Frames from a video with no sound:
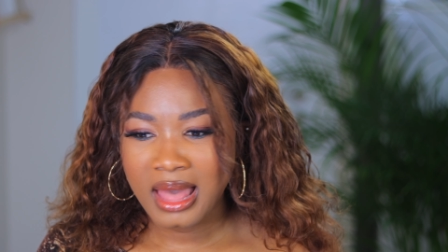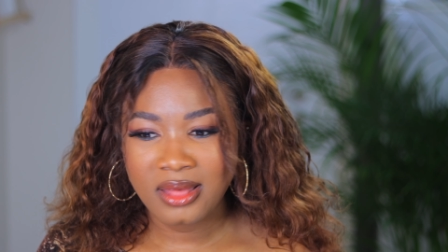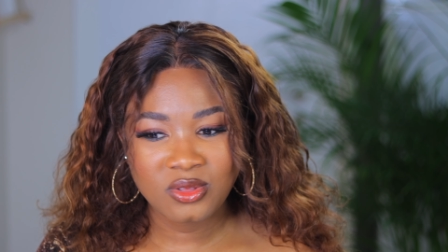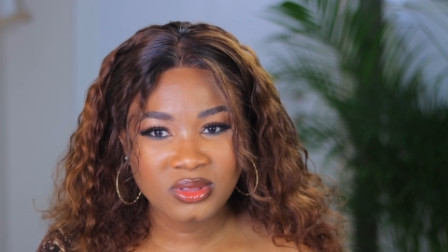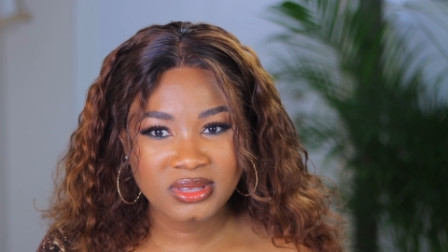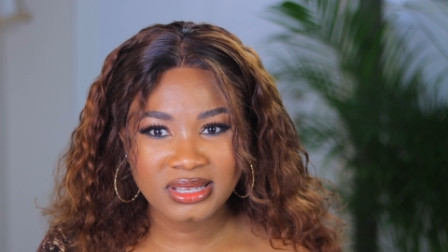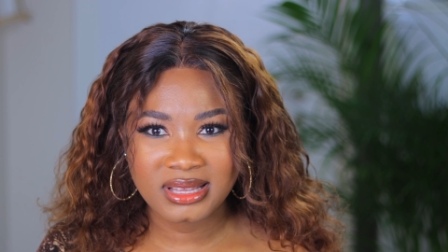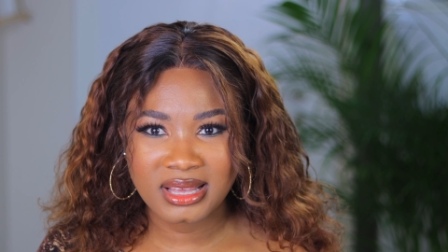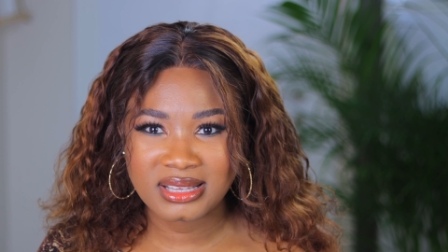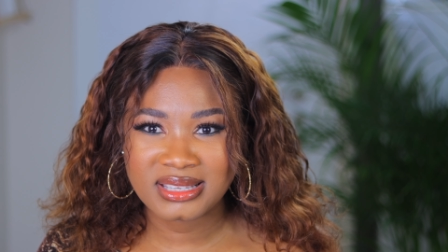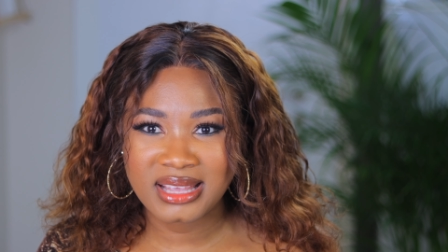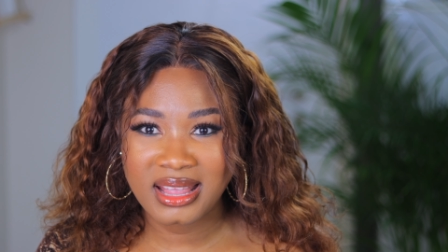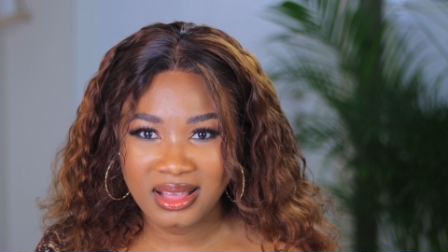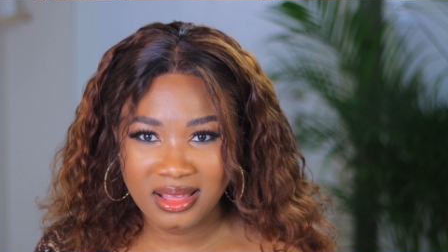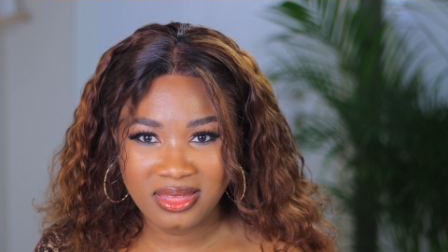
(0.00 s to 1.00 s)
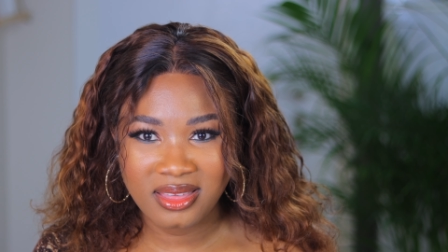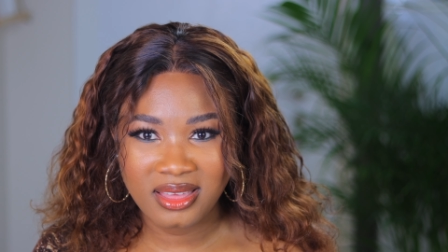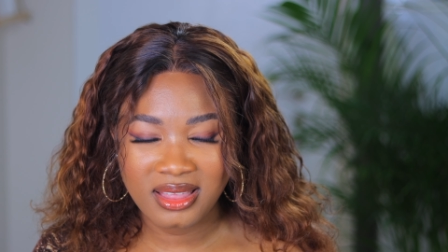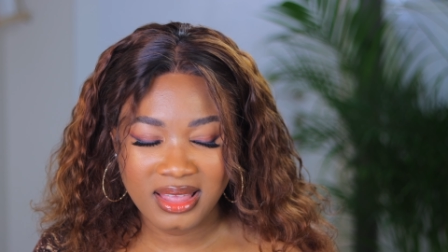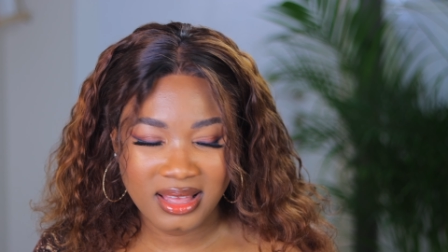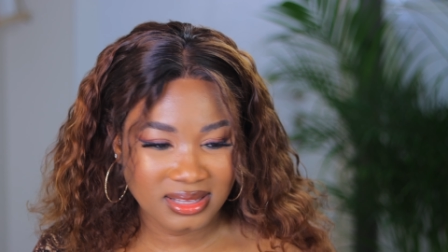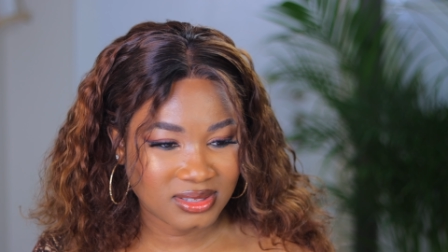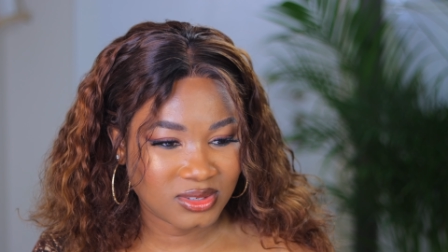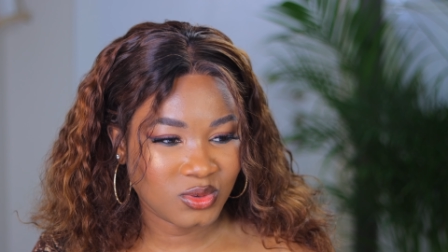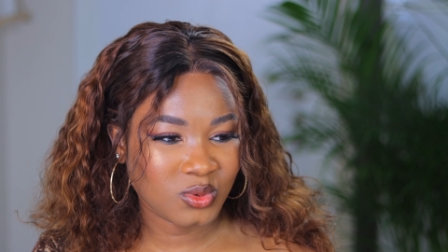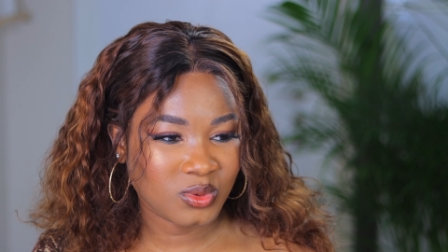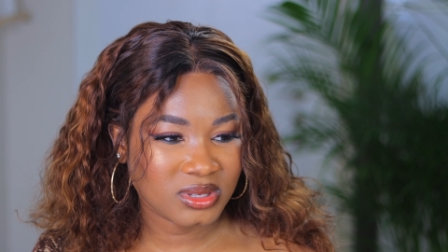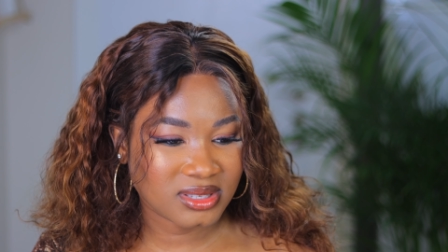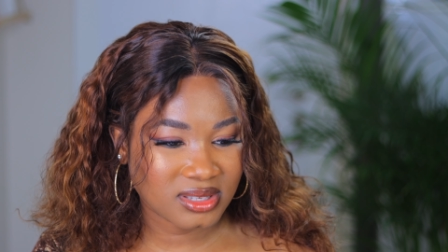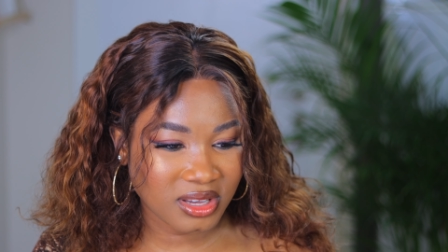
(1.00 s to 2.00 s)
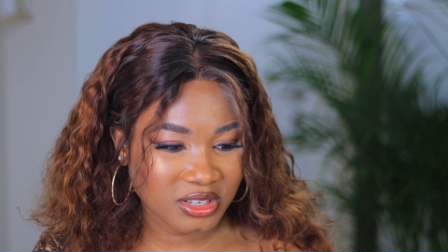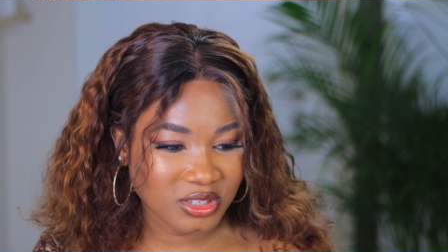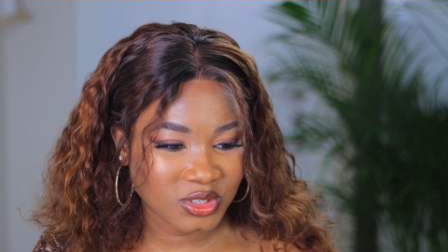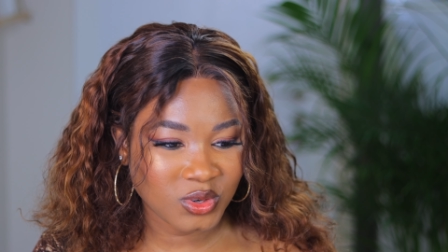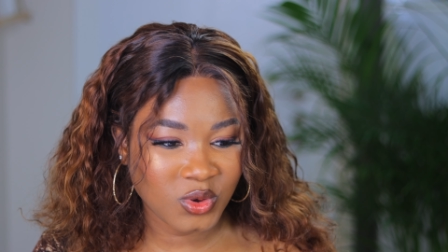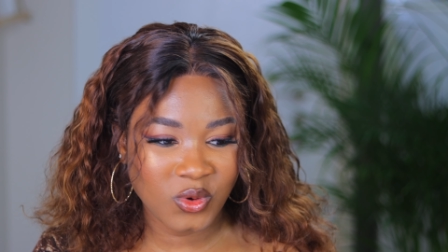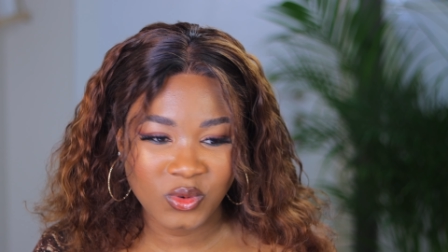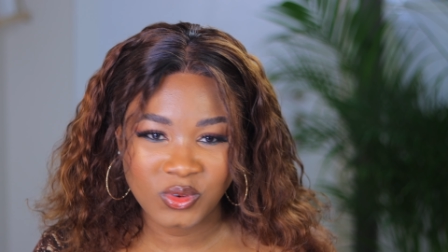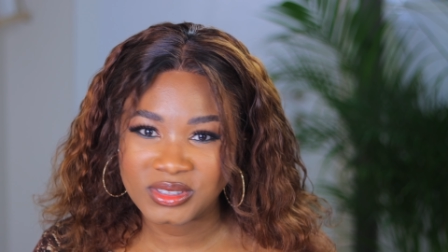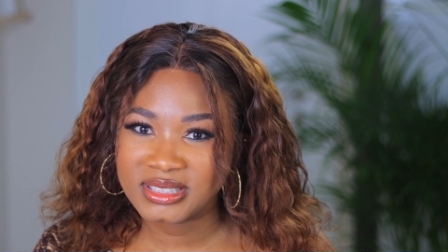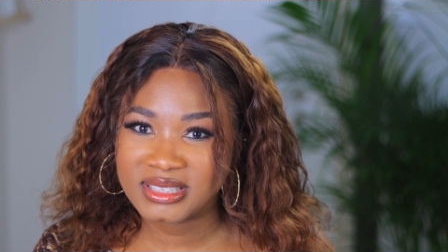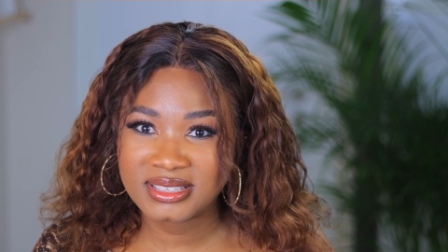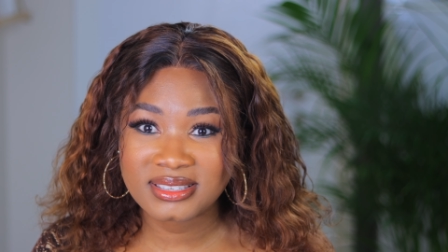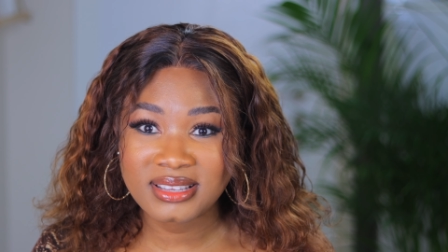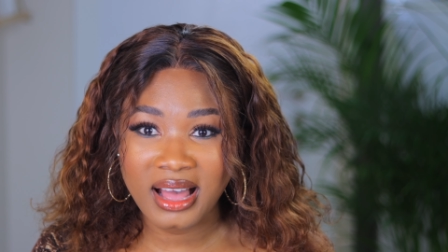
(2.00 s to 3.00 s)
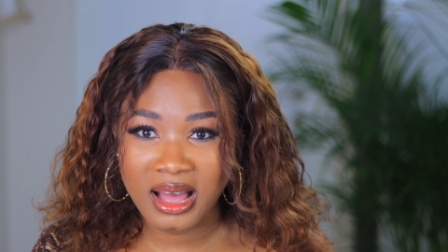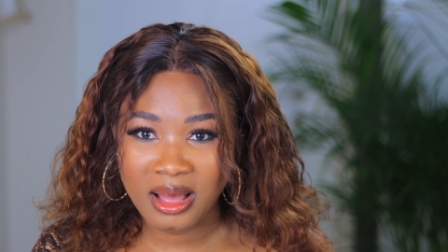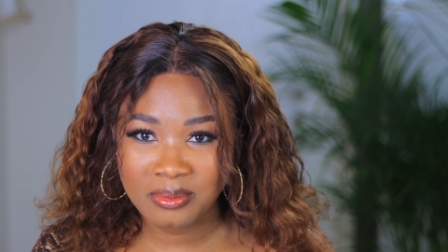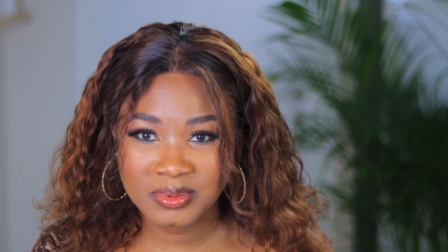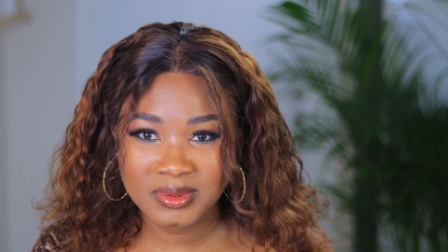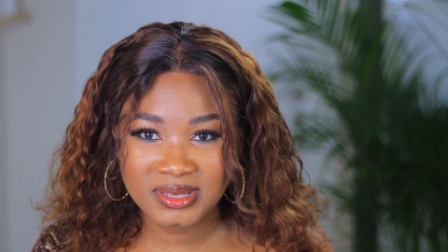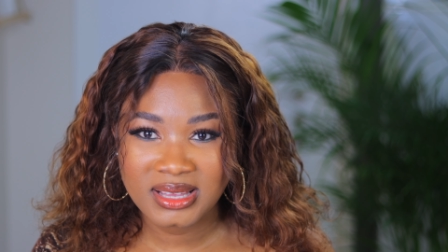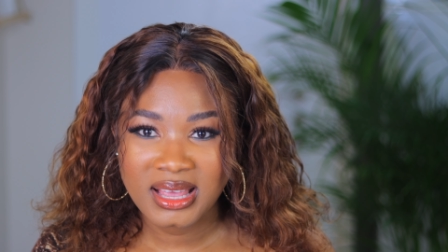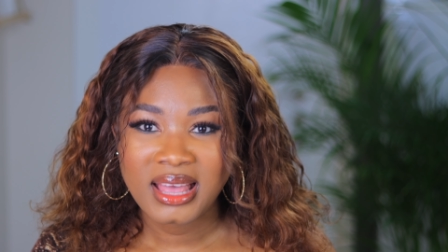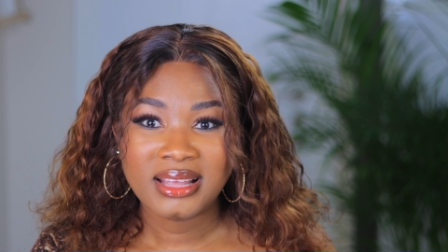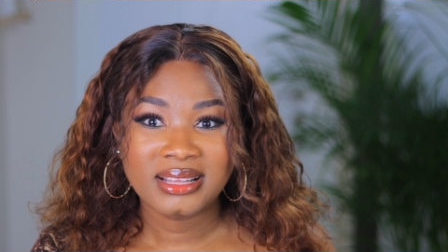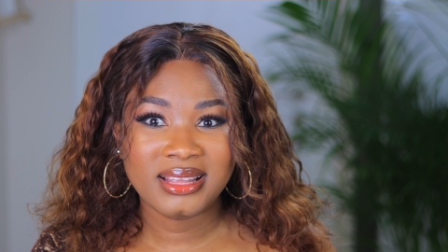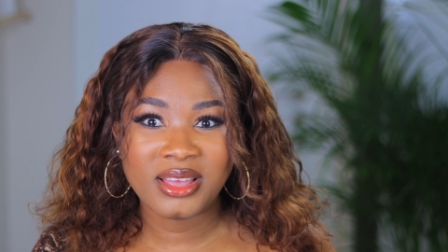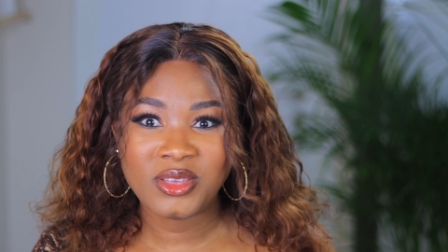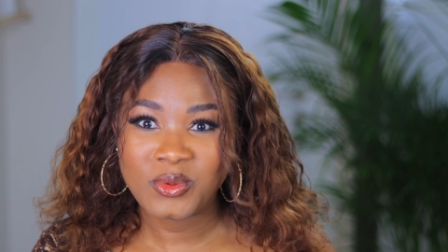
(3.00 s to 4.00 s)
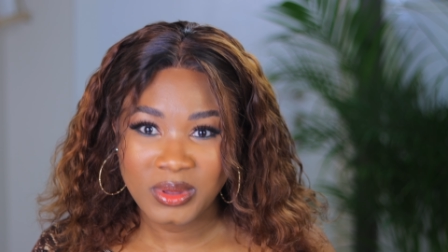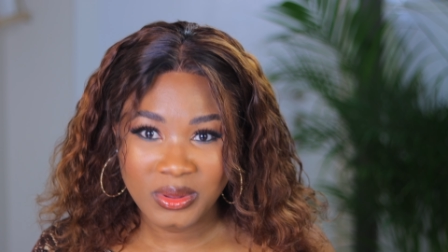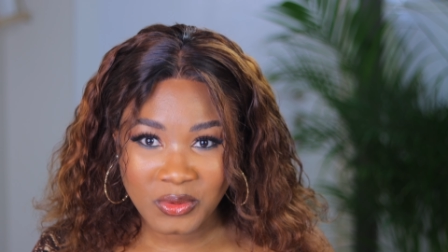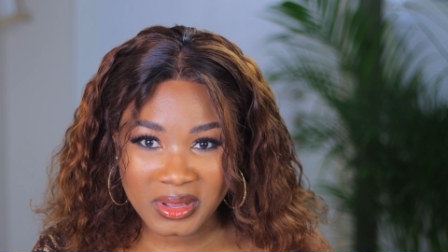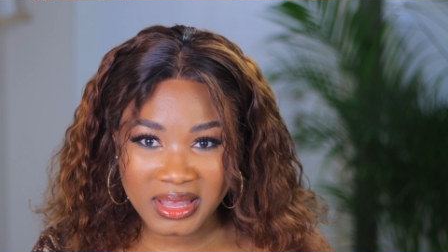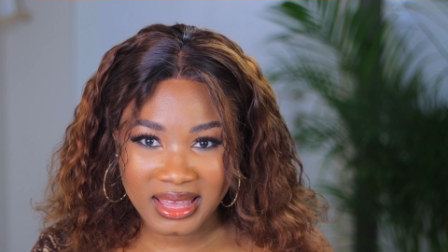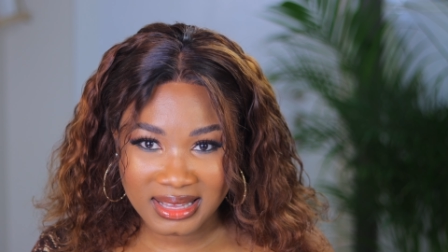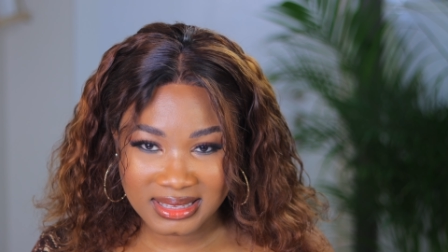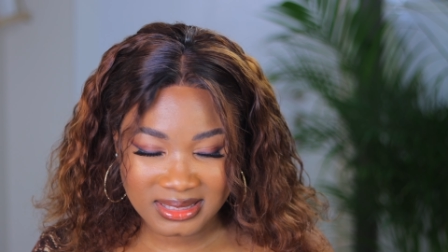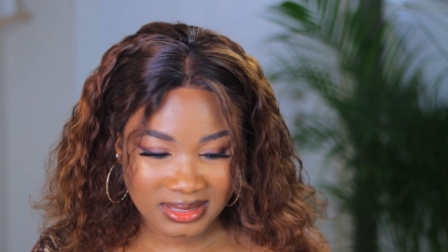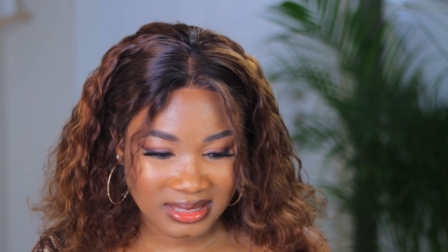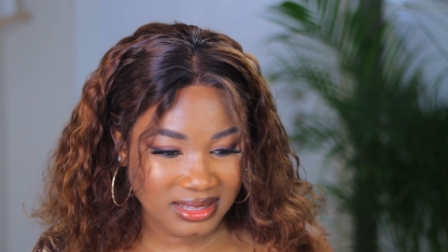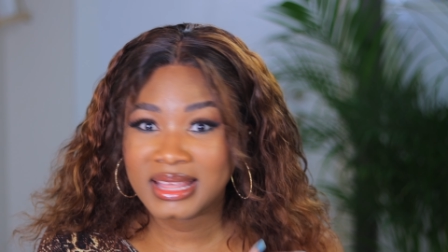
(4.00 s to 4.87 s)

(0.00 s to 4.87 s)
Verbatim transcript: I don't think there is anything that you research on these apps that you will not get.